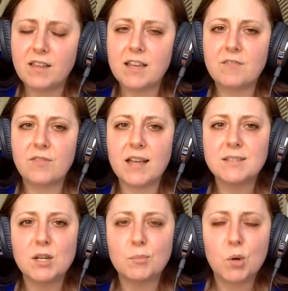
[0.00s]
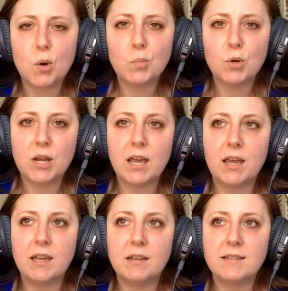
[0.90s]
Like if that's an
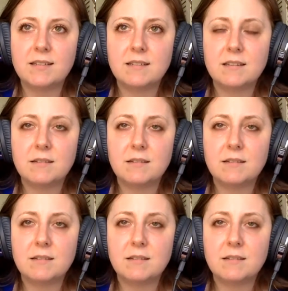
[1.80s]
appropriate